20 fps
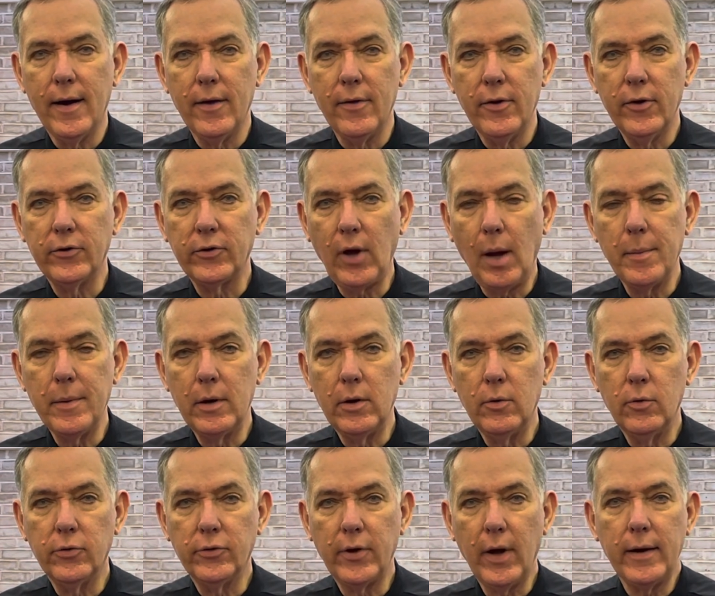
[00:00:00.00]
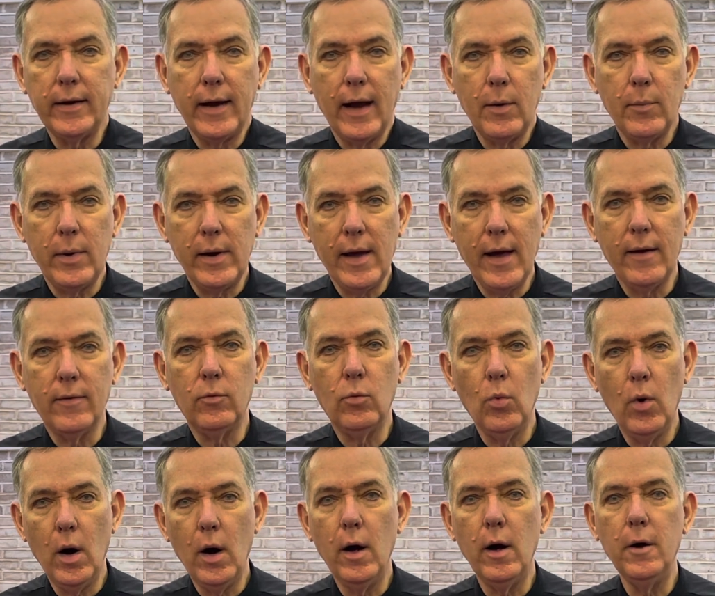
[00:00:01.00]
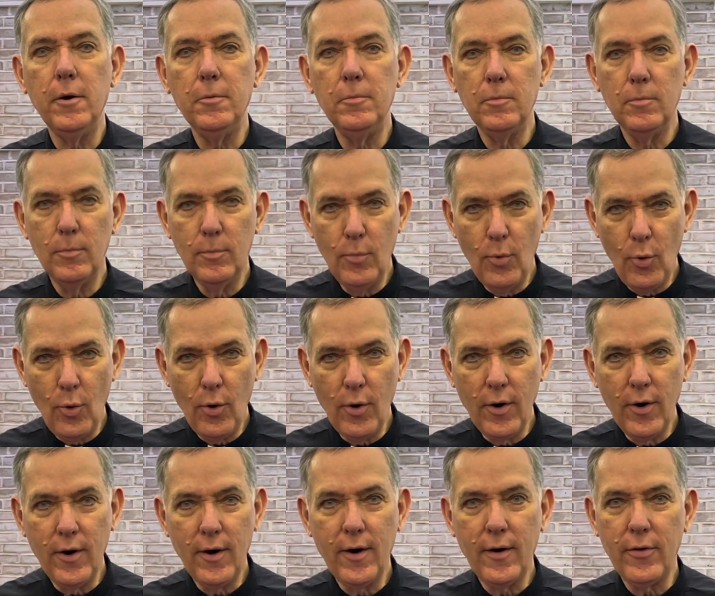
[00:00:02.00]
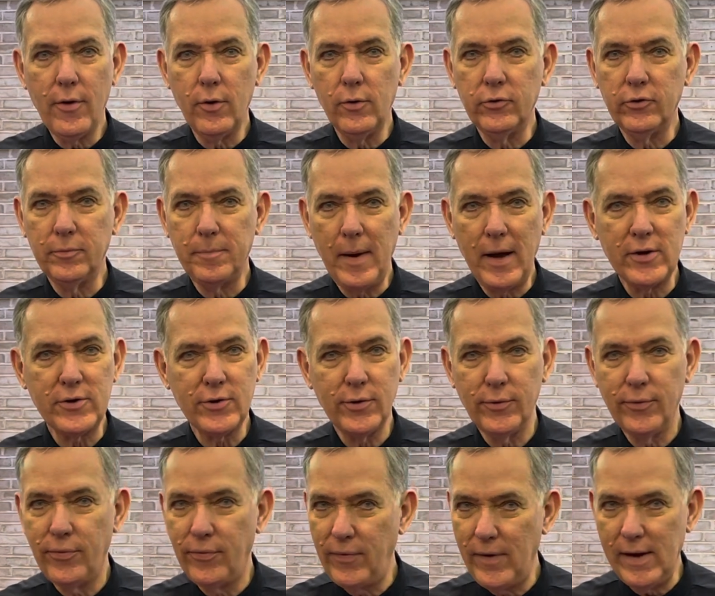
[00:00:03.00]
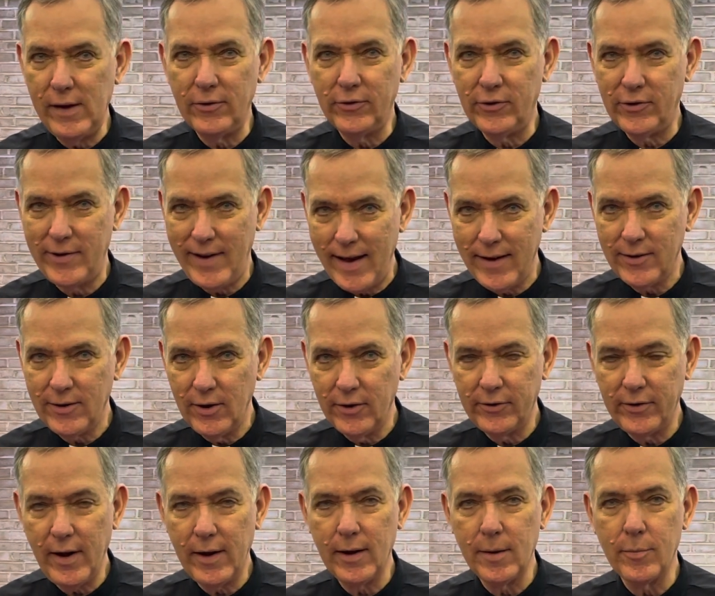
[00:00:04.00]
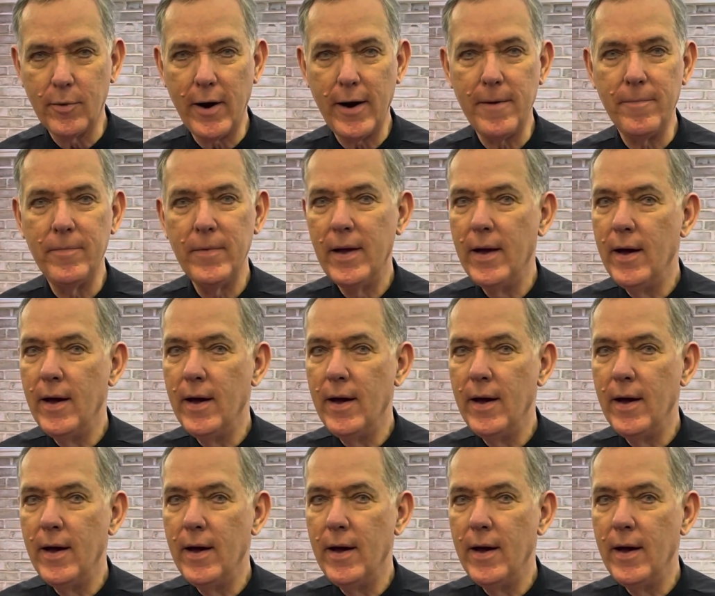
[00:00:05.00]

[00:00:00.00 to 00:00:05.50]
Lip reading: This coming Sunday, we have one more of those special feasts yet to celebrate.